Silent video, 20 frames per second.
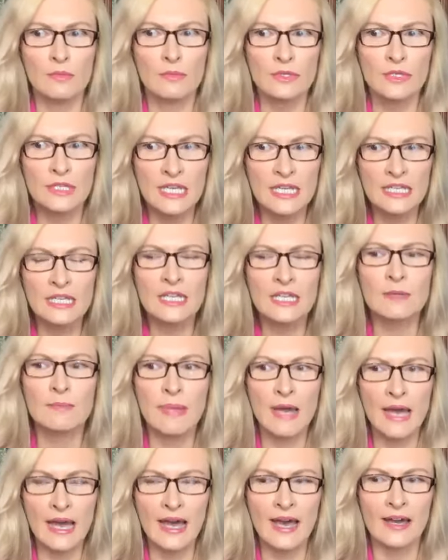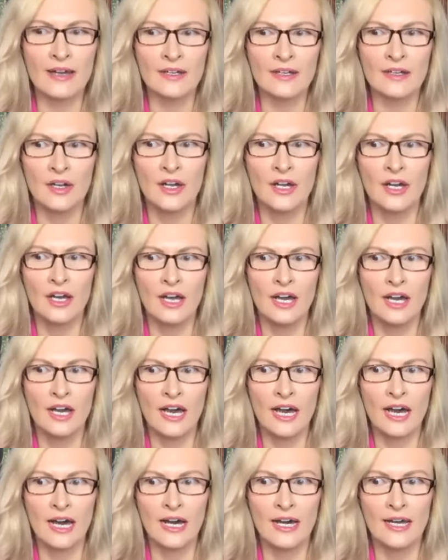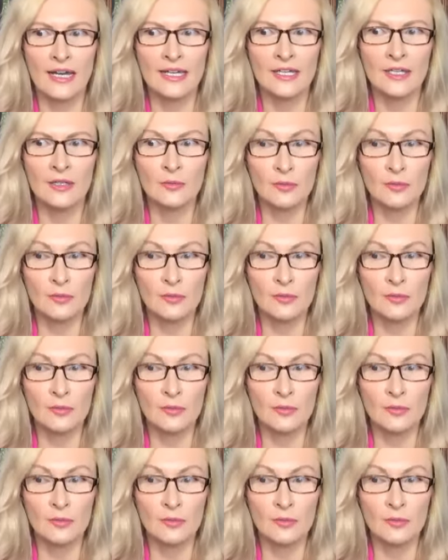thinking back, I